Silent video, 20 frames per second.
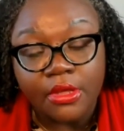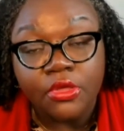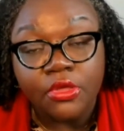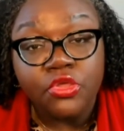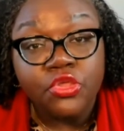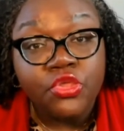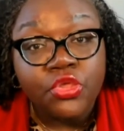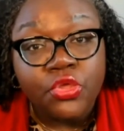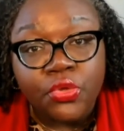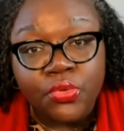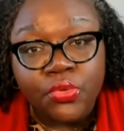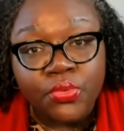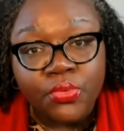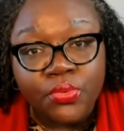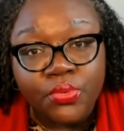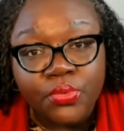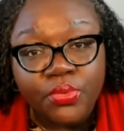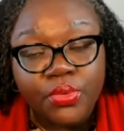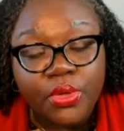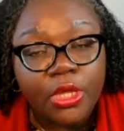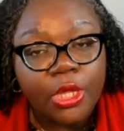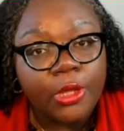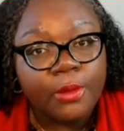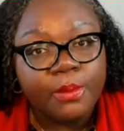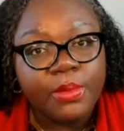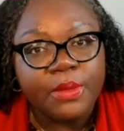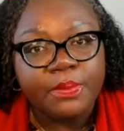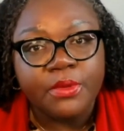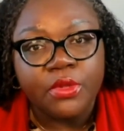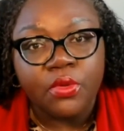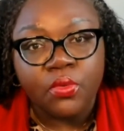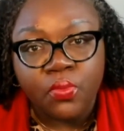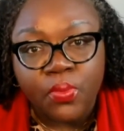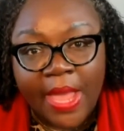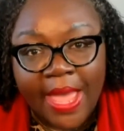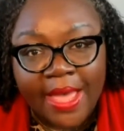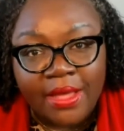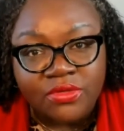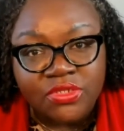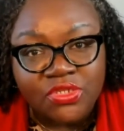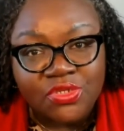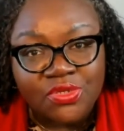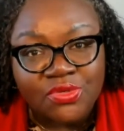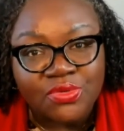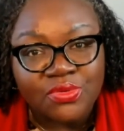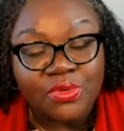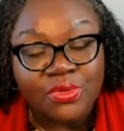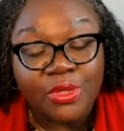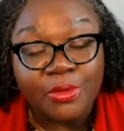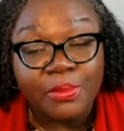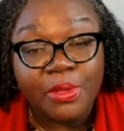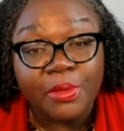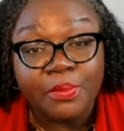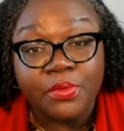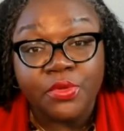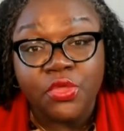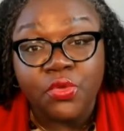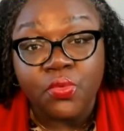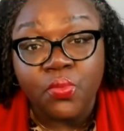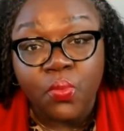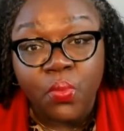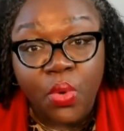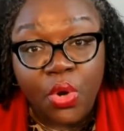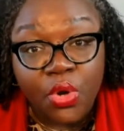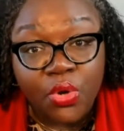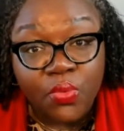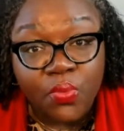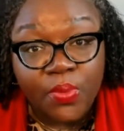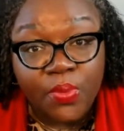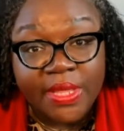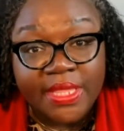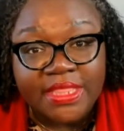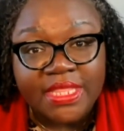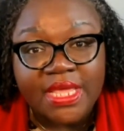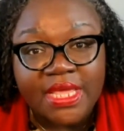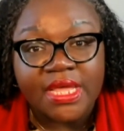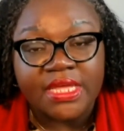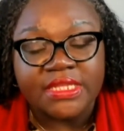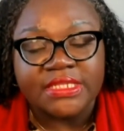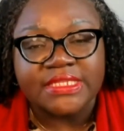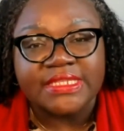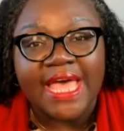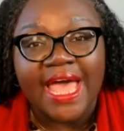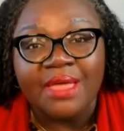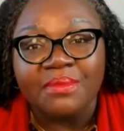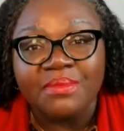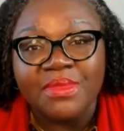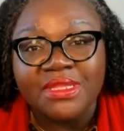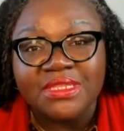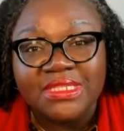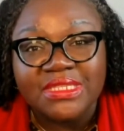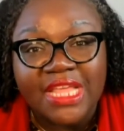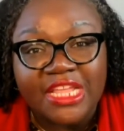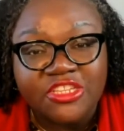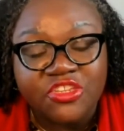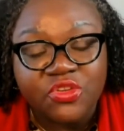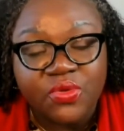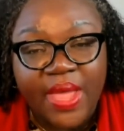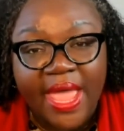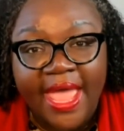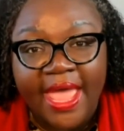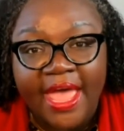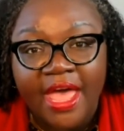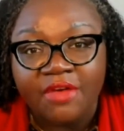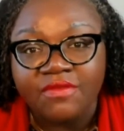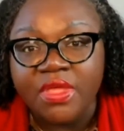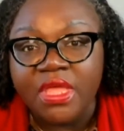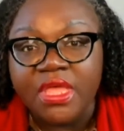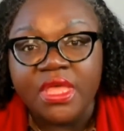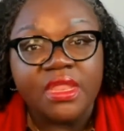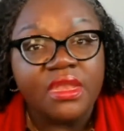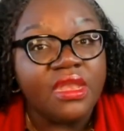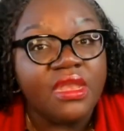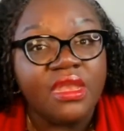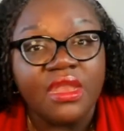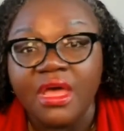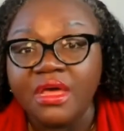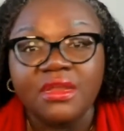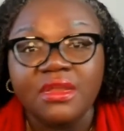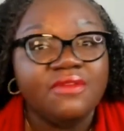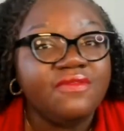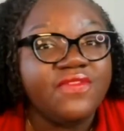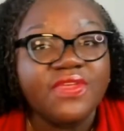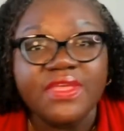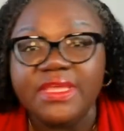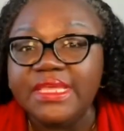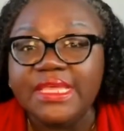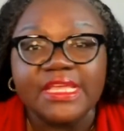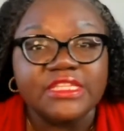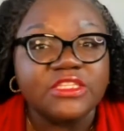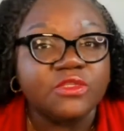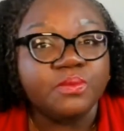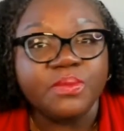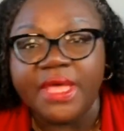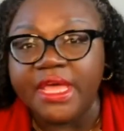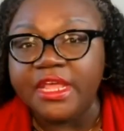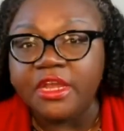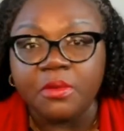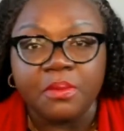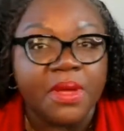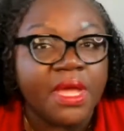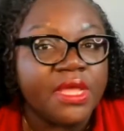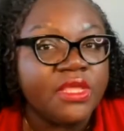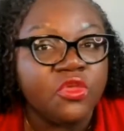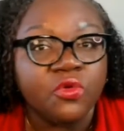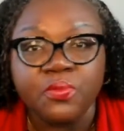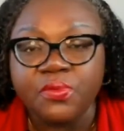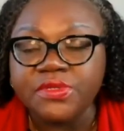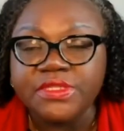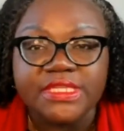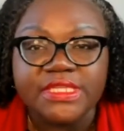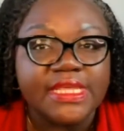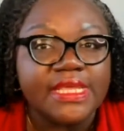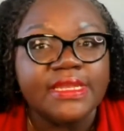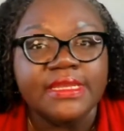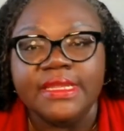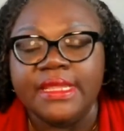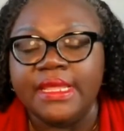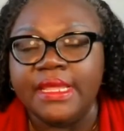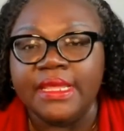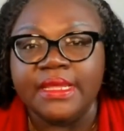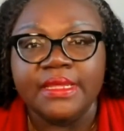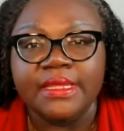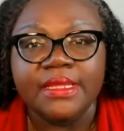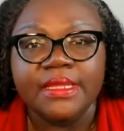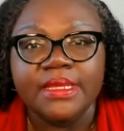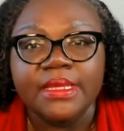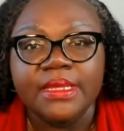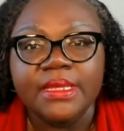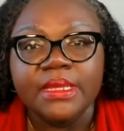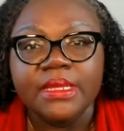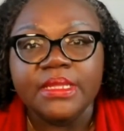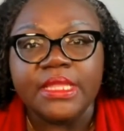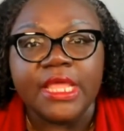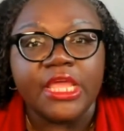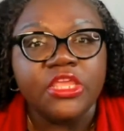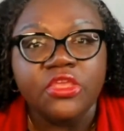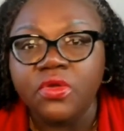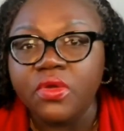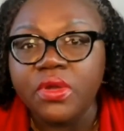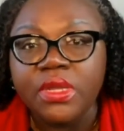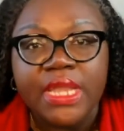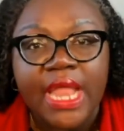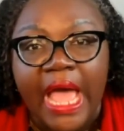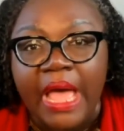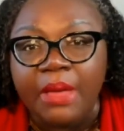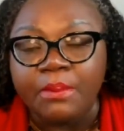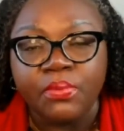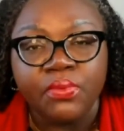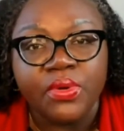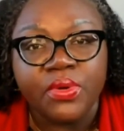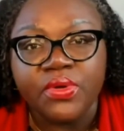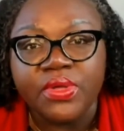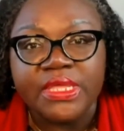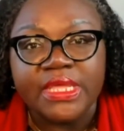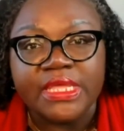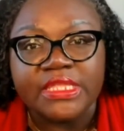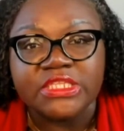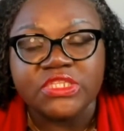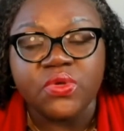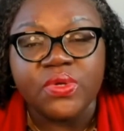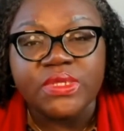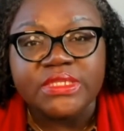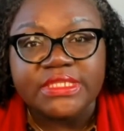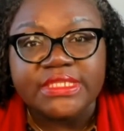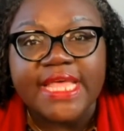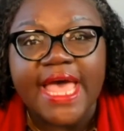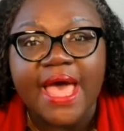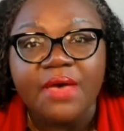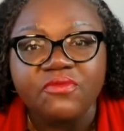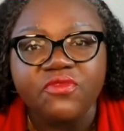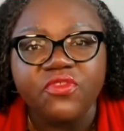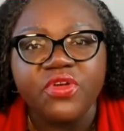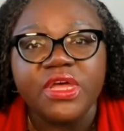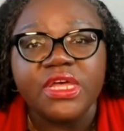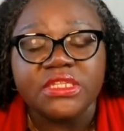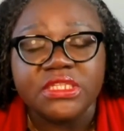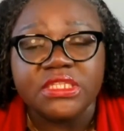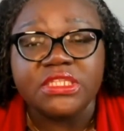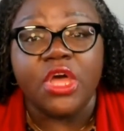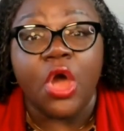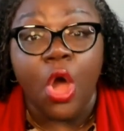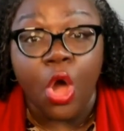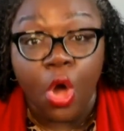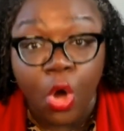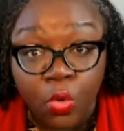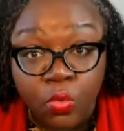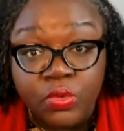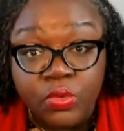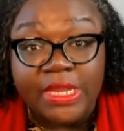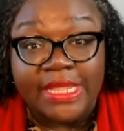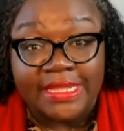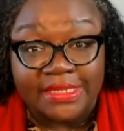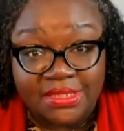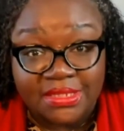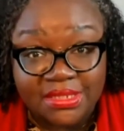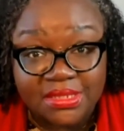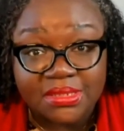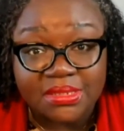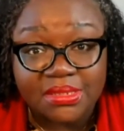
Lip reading: You, people around you, people you work with, assignments that you have, none of it gets better by you pretending that you're not brilliant. So it's time for us to own it.